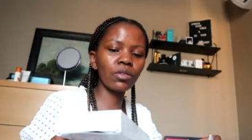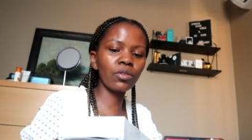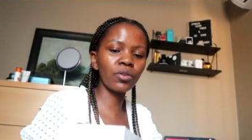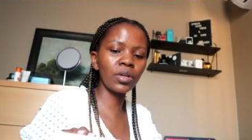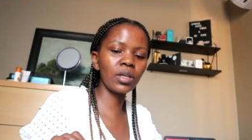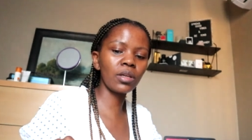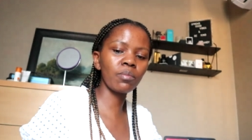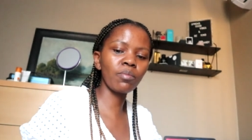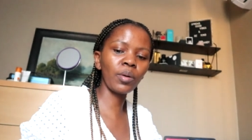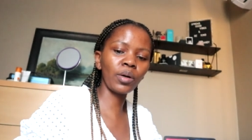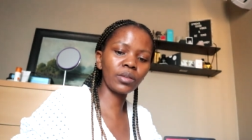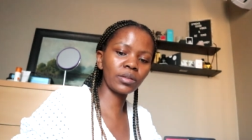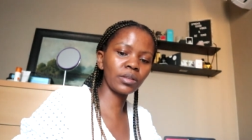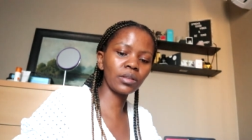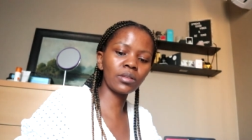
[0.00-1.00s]
three
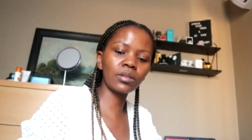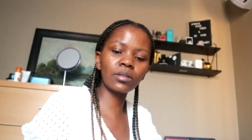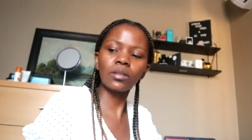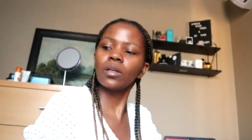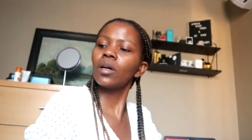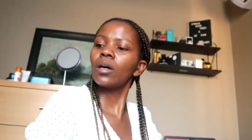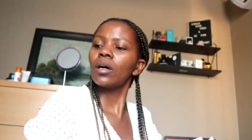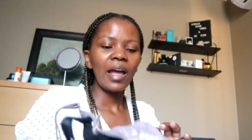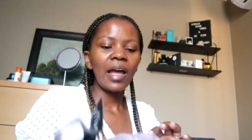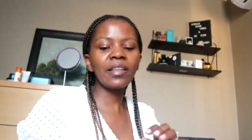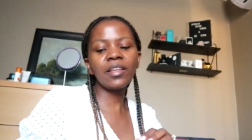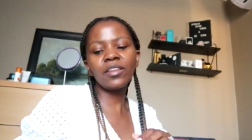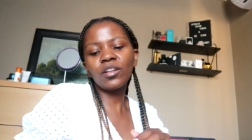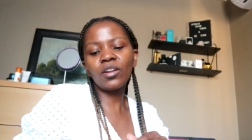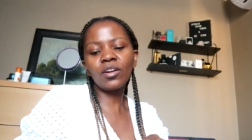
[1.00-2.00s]
boxes. And
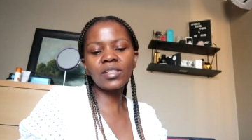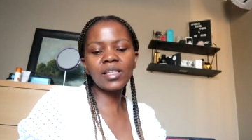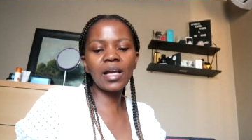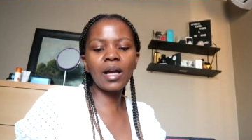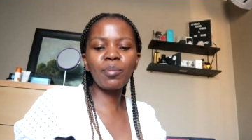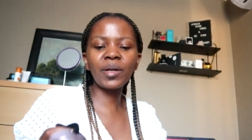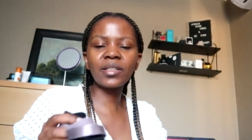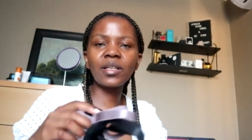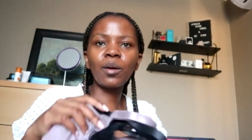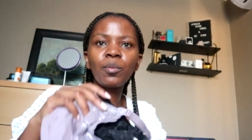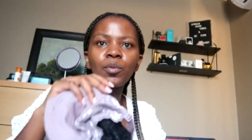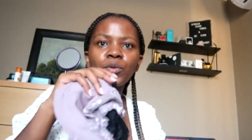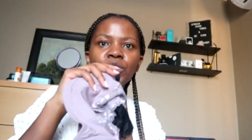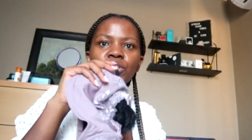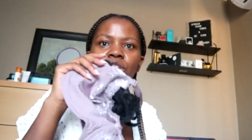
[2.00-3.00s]
then the last thing I picked up
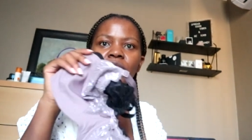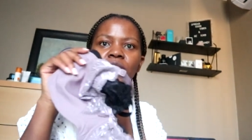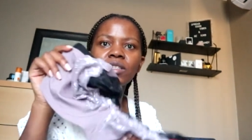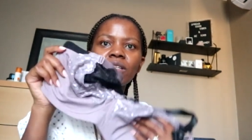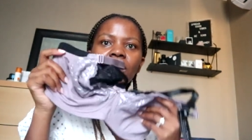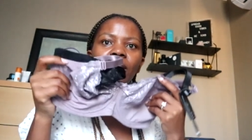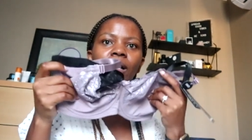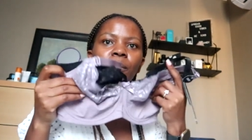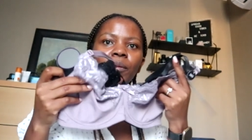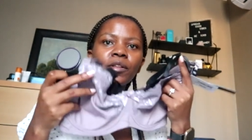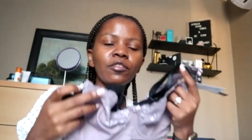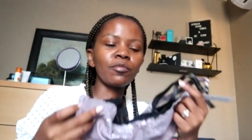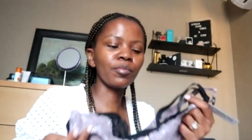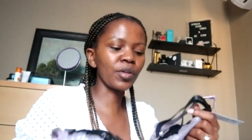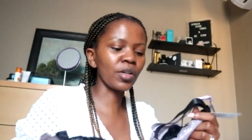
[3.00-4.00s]
was just a couple
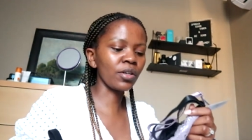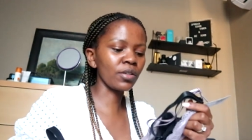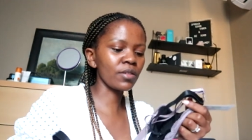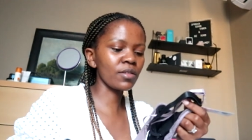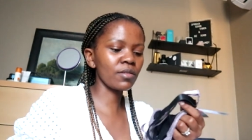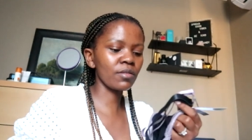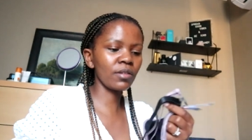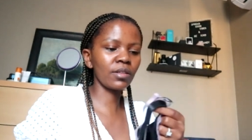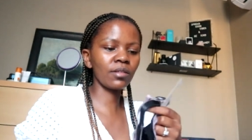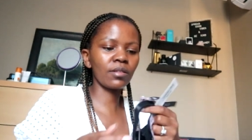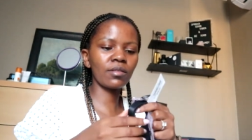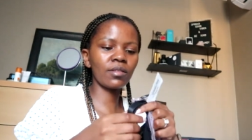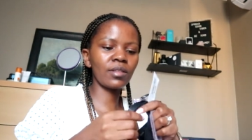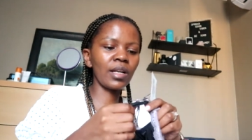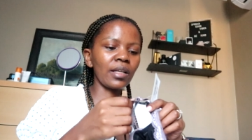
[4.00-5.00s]
of bras.
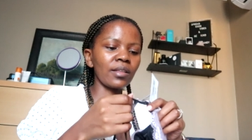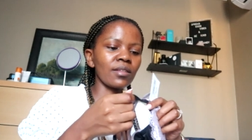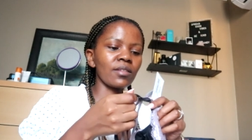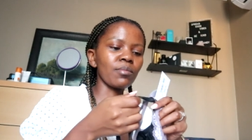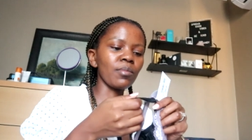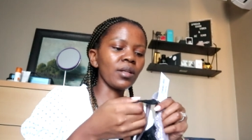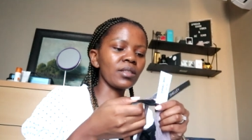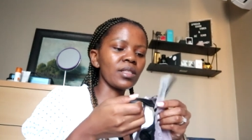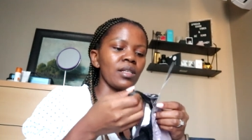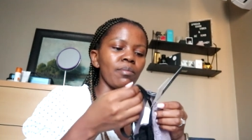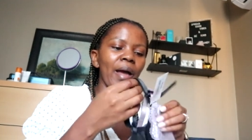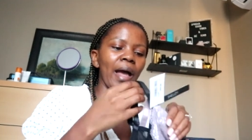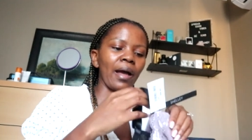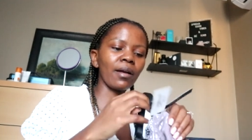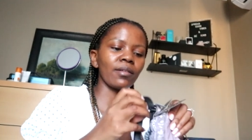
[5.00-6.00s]
It's like this
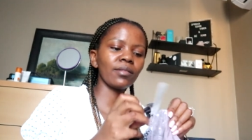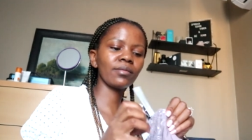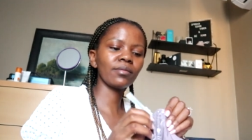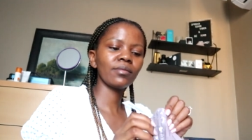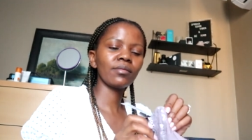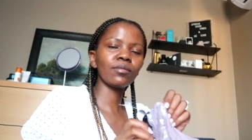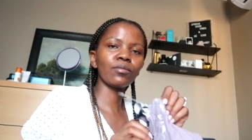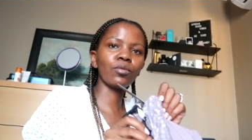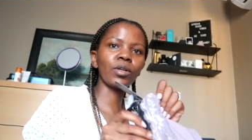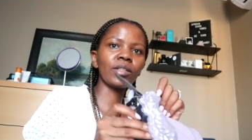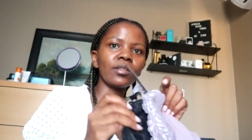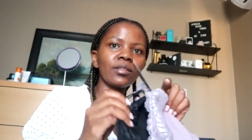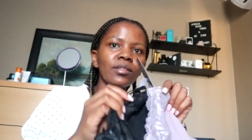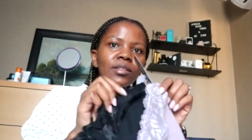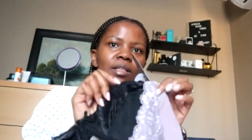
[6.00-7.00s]
multi-pack.
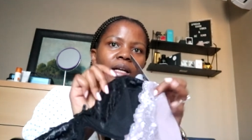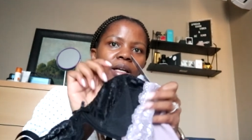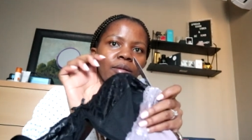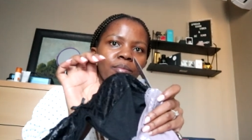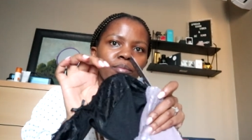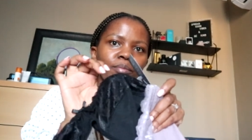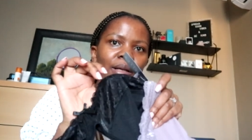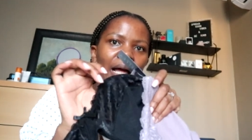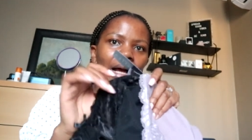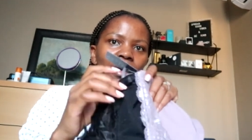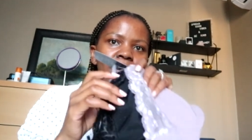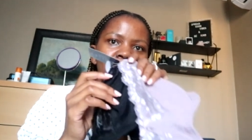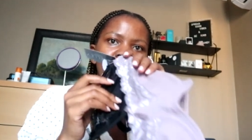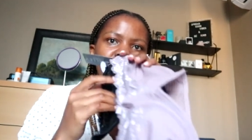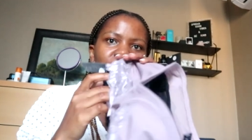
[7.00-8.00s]
One's like
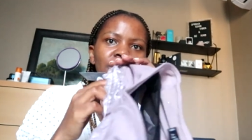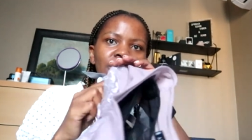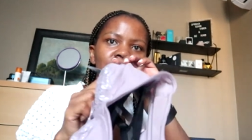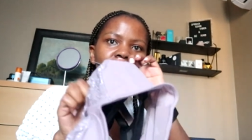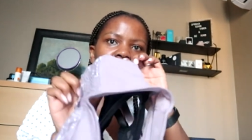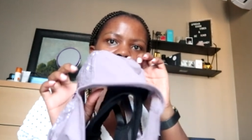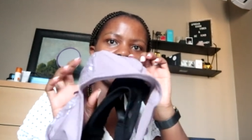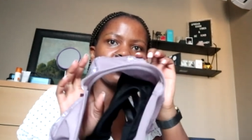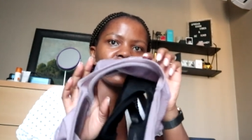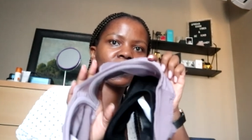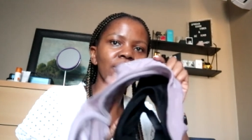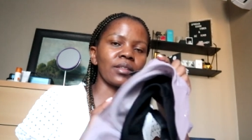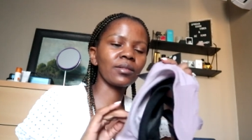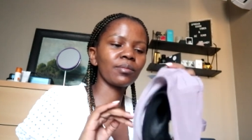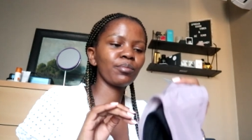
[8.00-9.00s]
black, one is
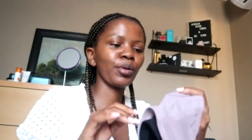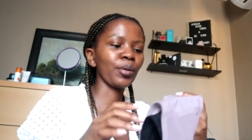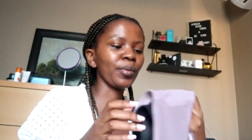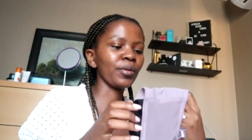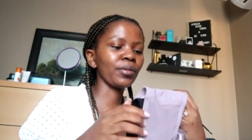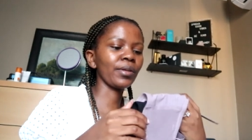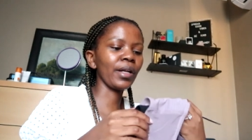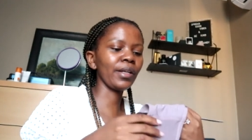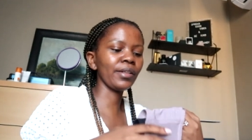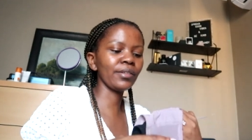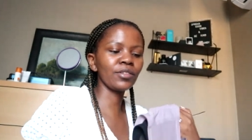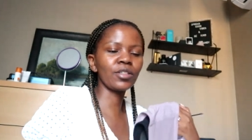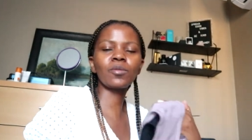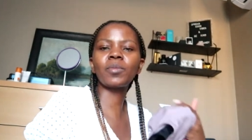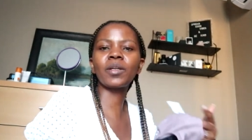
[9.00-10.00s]
this purple color,
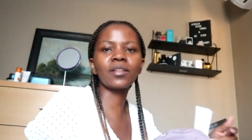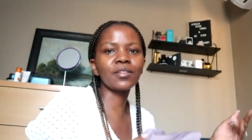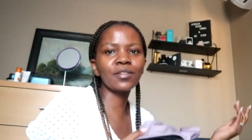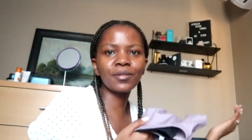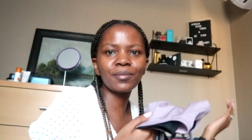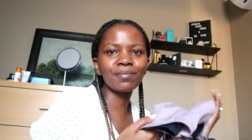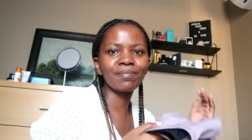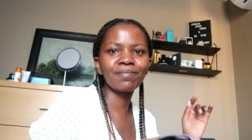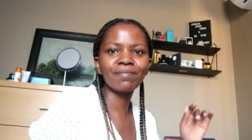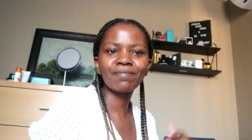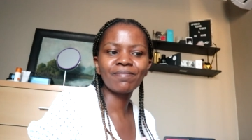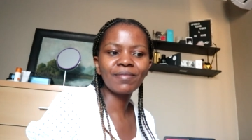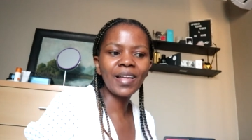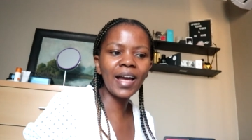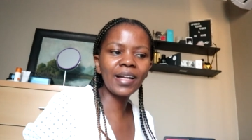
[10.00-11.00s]
just because
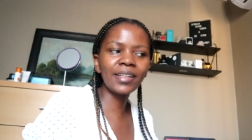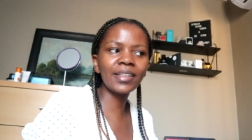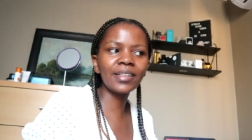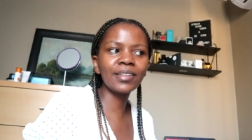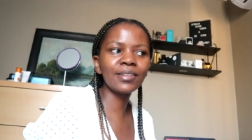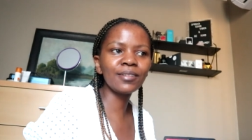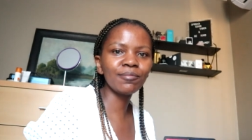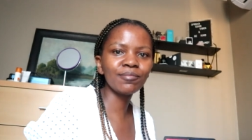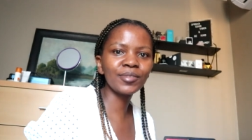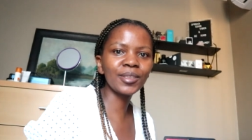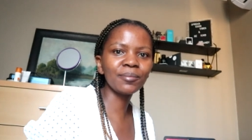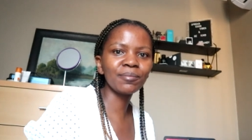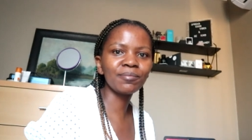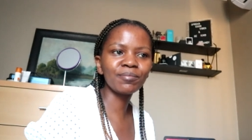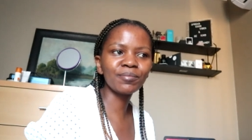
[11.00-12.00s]
I needed
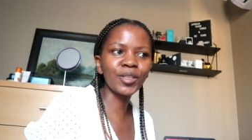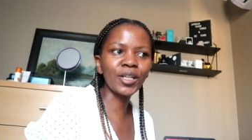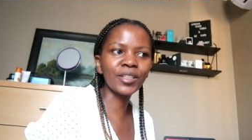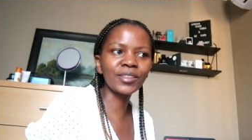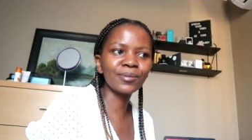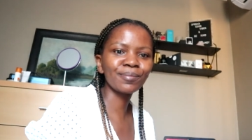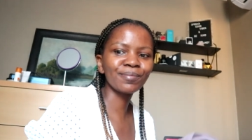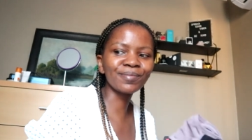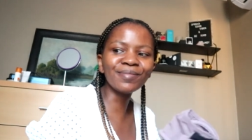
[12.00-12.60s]
some bras